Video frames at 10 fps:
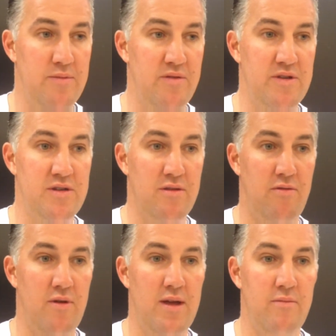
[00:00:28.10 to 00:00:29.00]
Division
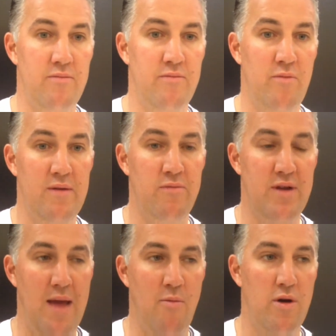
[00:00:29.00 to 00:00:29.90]
III and we
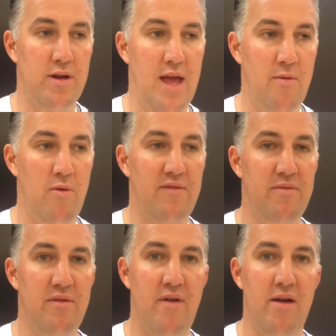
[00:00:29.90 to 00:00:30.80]
came one game away
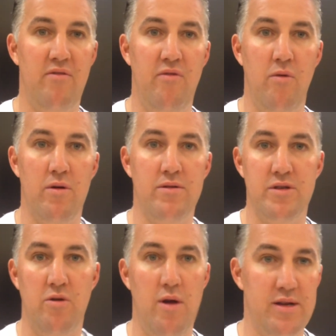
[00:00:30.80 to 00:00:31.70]
from the Final Four. It was
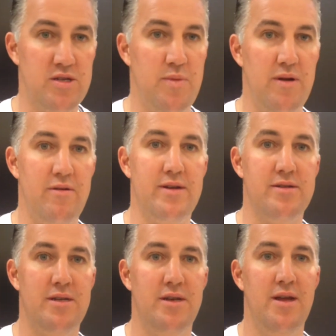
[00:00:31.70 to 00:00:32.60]
a great
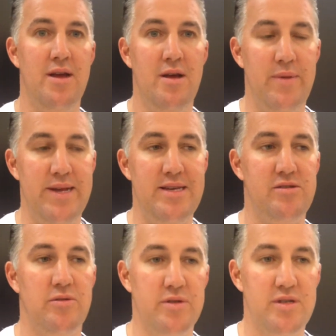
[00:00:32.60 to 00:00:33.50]
experience. But he's
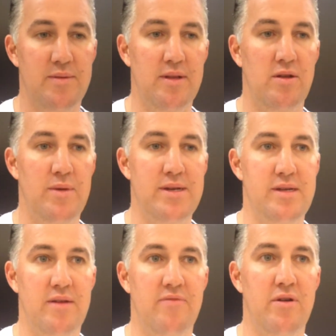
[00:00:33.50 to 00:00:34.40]
doing something a little bit
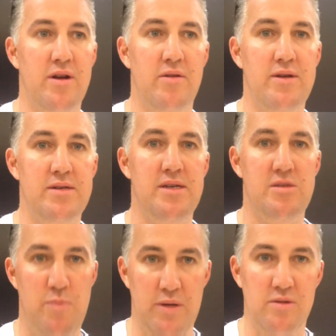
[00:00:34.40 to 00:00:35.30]
different. You know, he's
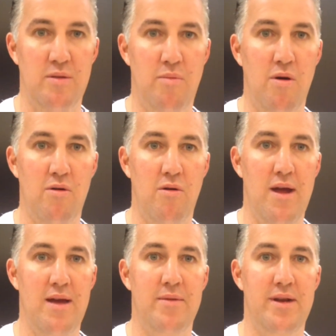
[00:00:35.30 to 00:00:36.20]
building a
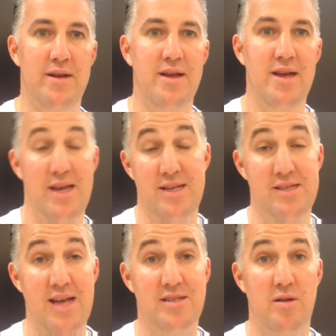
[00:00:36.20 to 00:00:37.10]
program, and it
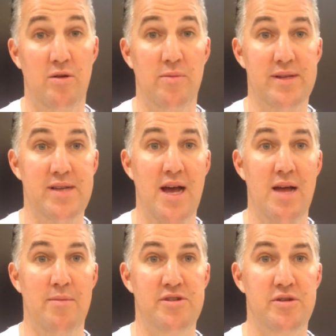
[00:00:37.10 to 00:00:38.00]
takes a little bit of
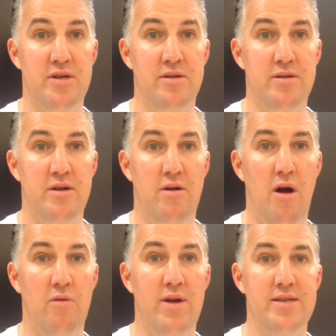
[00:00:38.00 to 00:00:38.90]
time, but you can, you know,
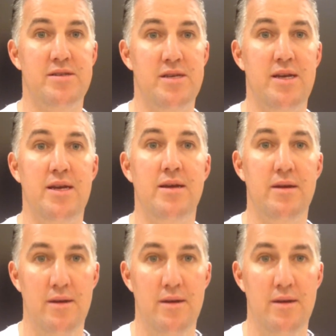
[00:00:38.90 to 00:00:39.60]
already see